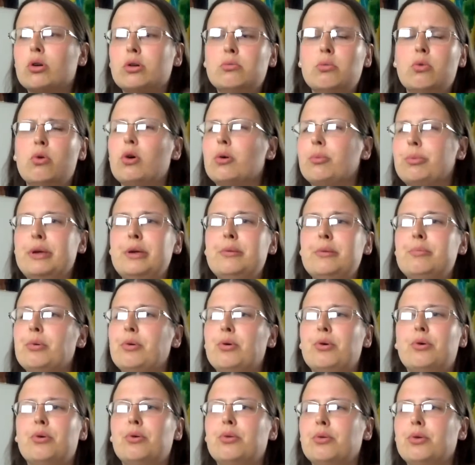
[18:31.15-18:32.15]
and more
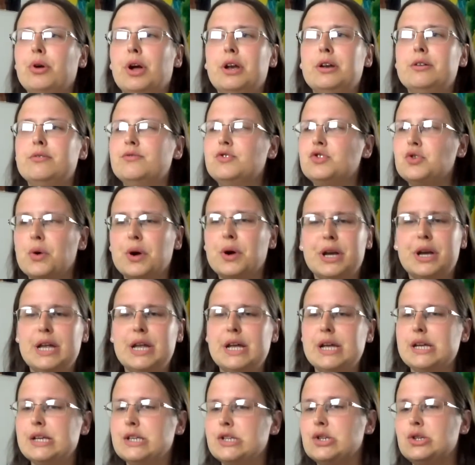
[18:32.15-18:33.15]
people kind of
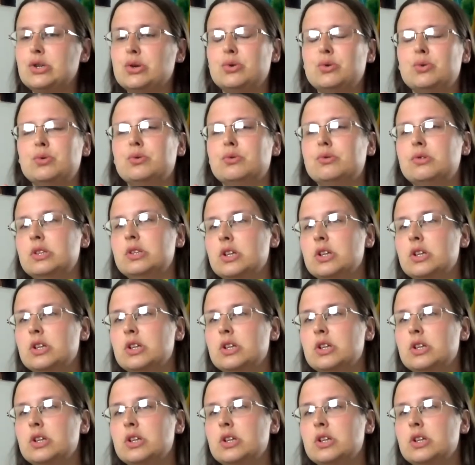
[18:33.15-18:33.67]
joining to do,